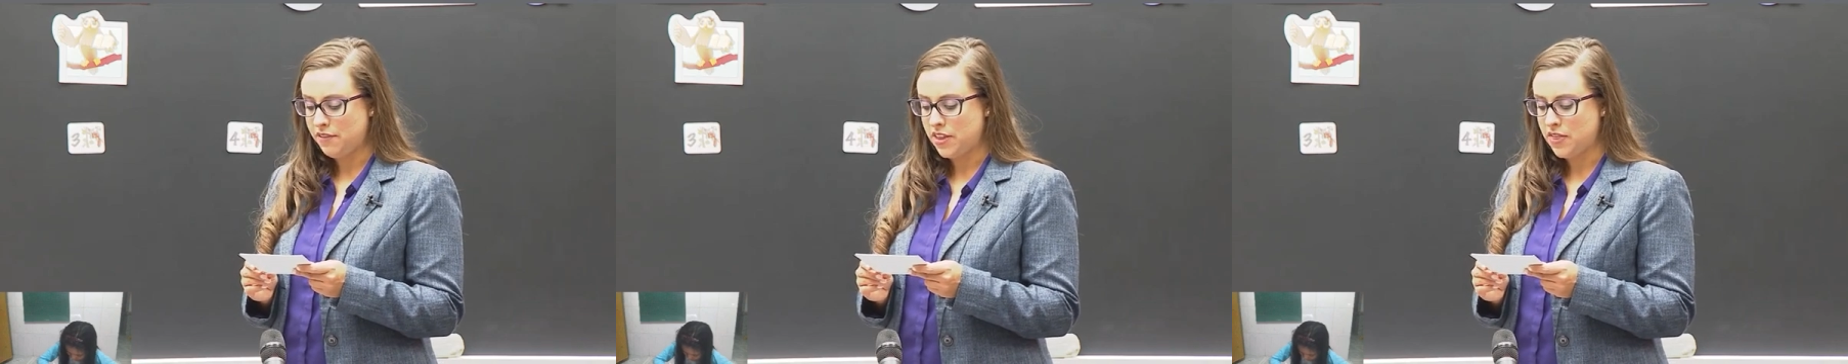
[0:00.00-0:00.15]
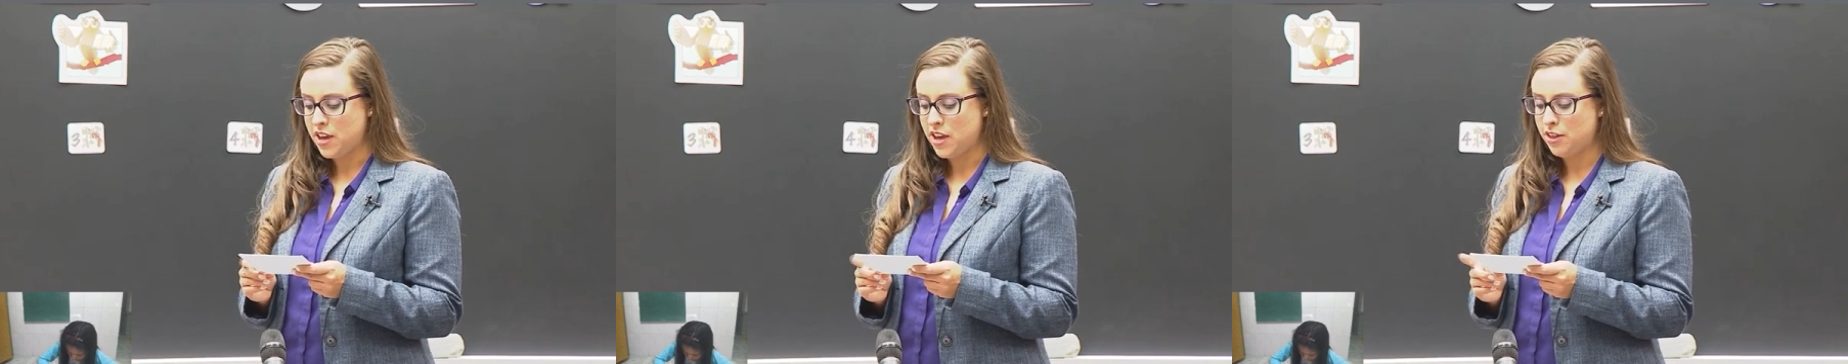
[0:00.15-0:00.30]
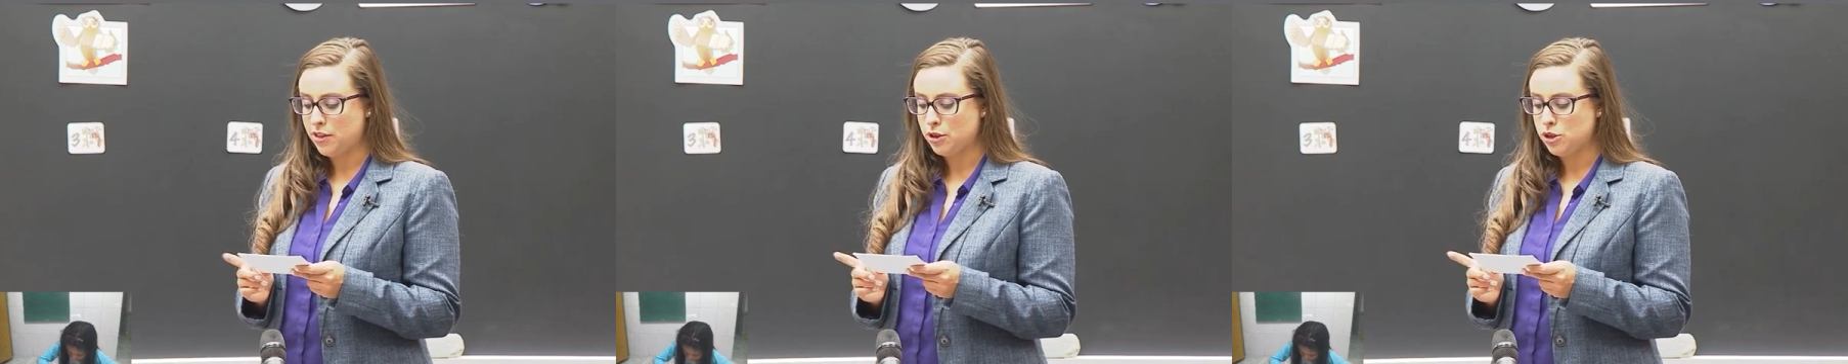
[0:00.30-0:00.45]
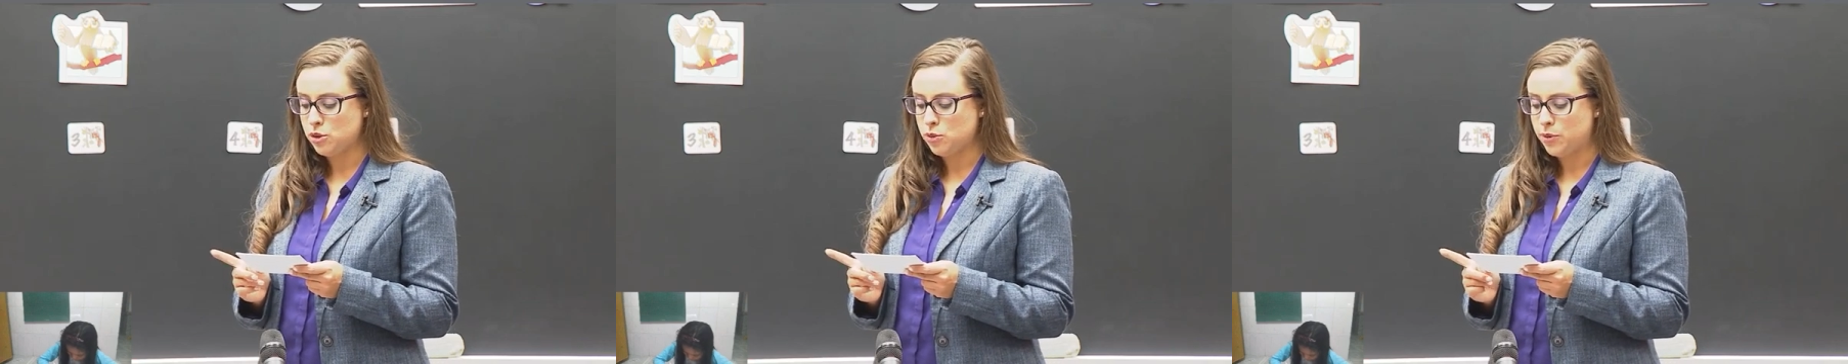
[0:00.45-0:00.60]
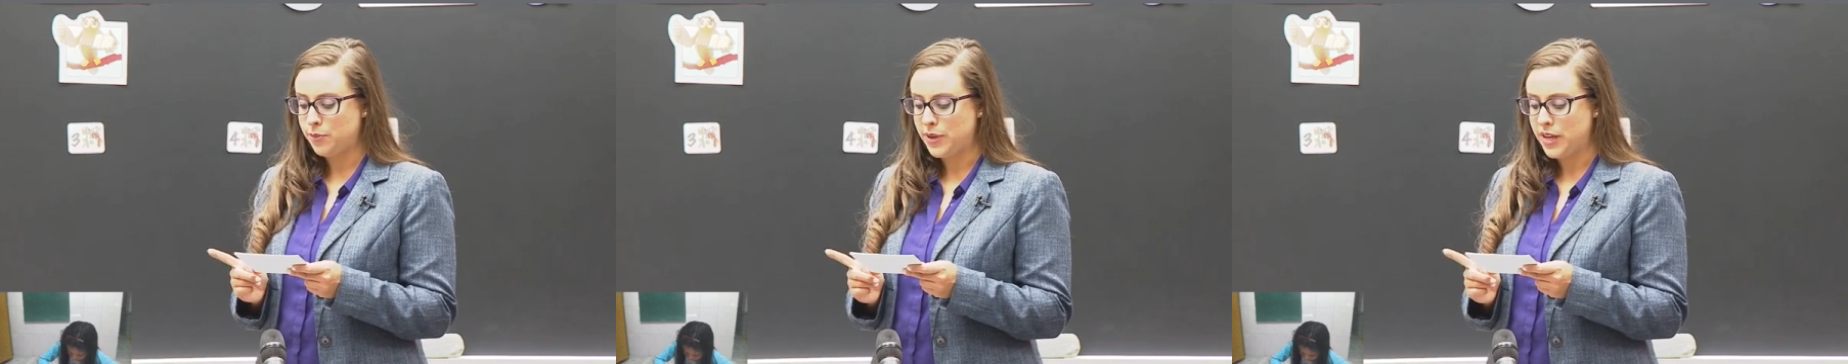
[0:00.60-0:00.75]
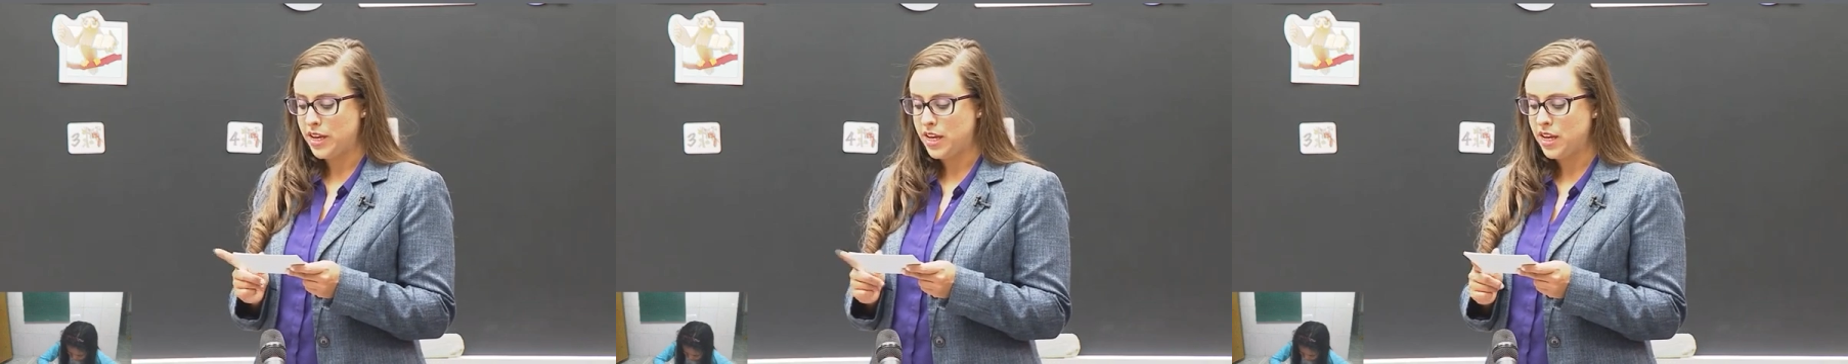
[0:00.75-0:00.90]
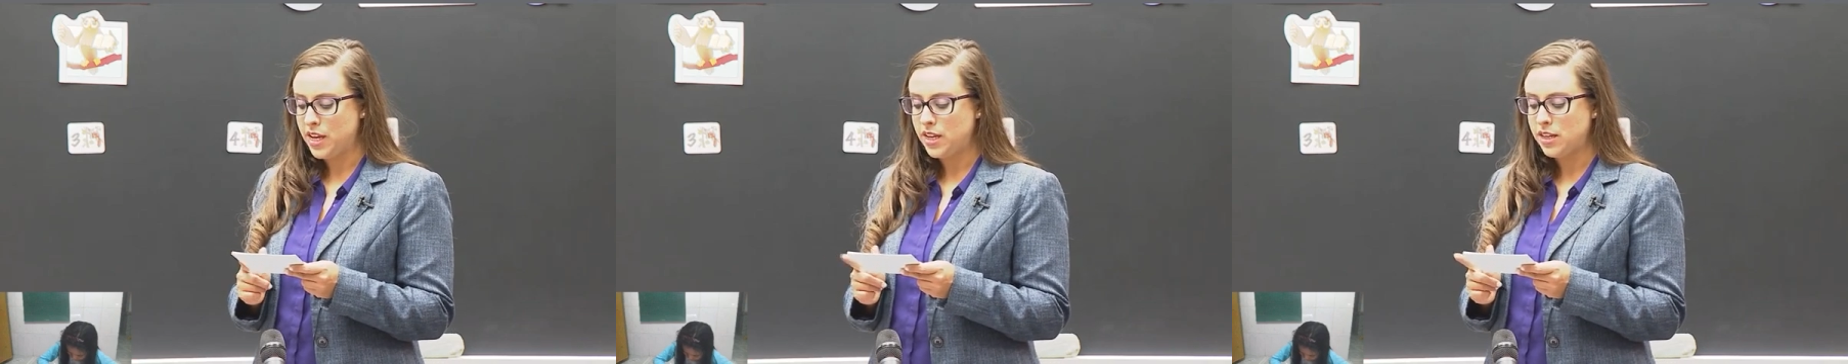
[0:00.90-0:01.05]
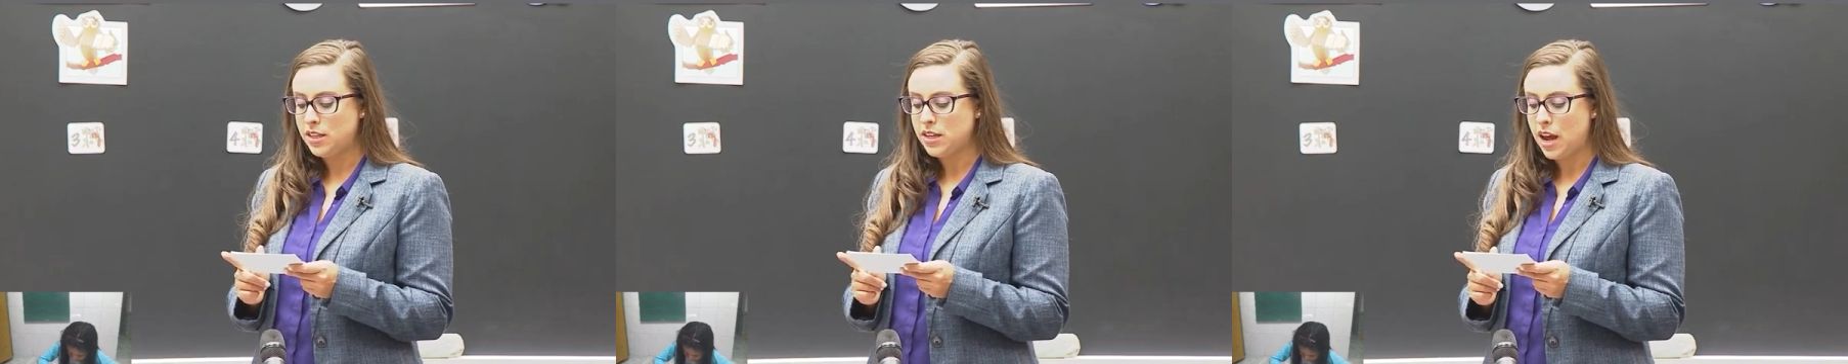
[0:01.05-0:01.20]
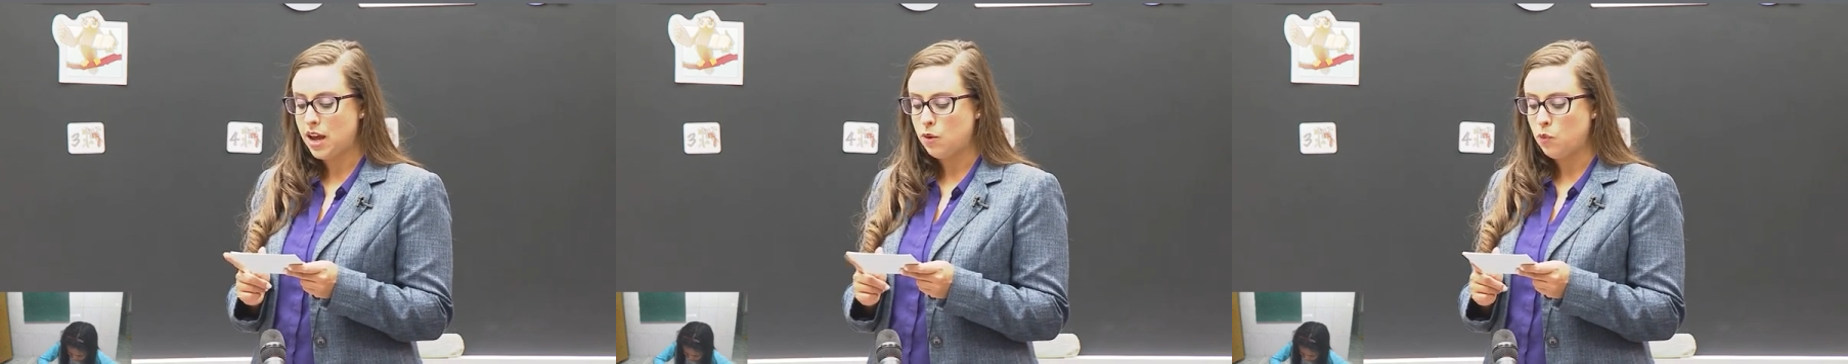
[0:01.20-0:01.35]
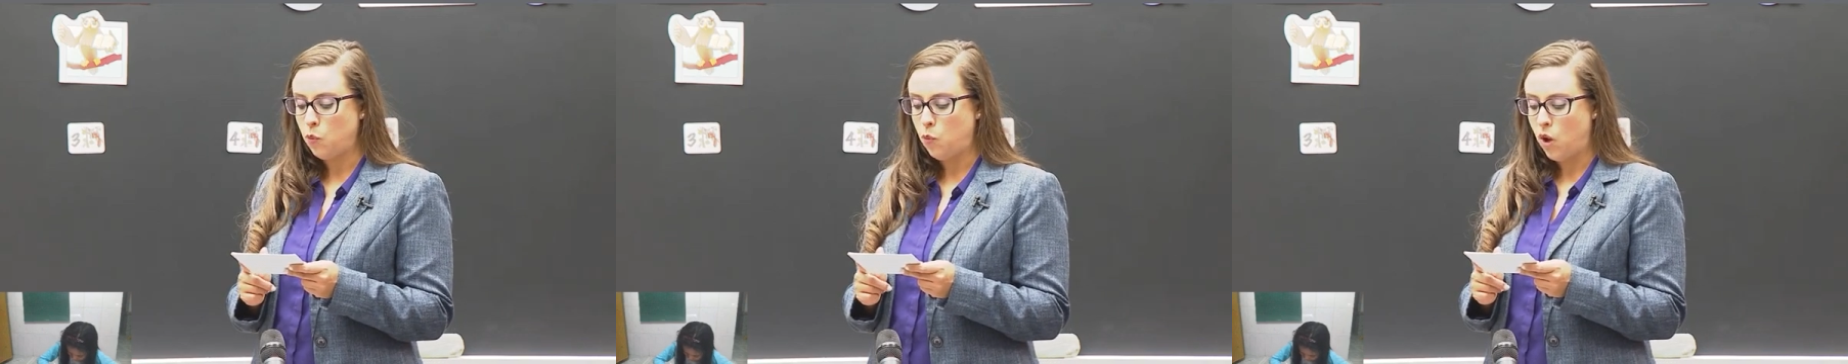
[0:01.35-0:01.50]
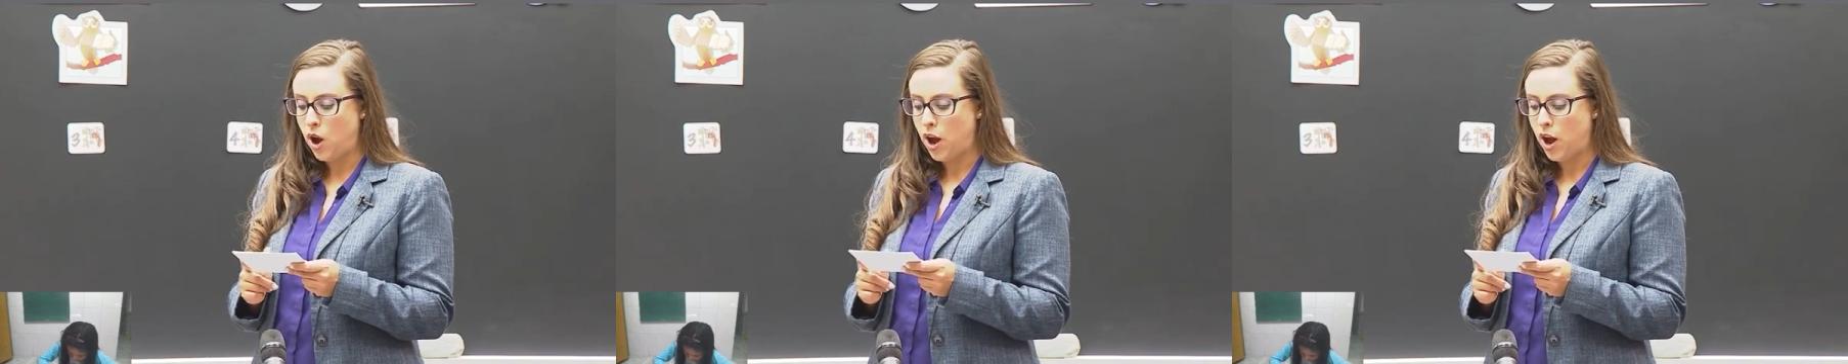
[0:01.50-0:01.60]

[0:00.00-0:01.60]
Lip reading: would be heat and water.